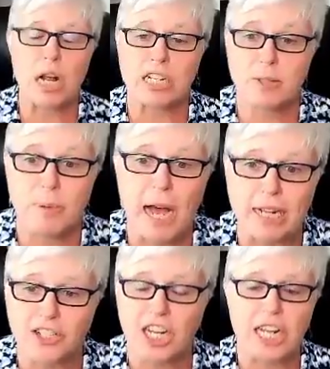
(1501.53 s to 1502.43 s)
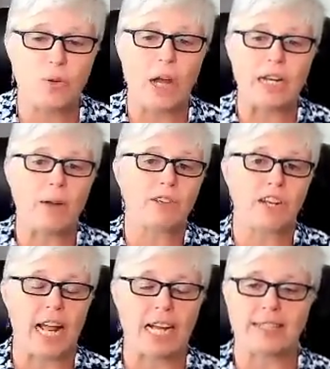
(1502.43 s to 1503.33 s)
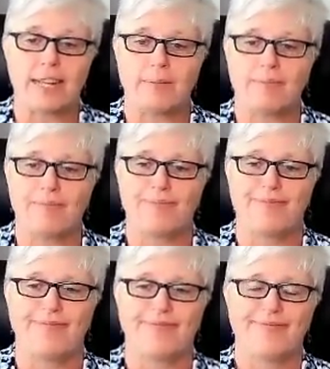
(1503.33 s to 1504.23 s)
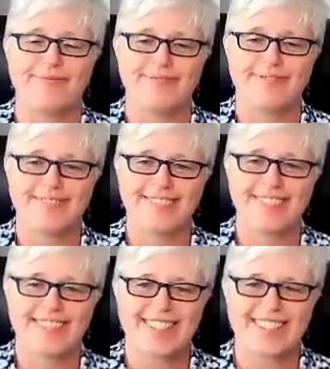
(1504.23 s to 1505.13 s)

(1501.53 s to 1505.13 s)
think on the spot. She had no idea it was going. No, happen. no, no, no. Yeah, absolutely.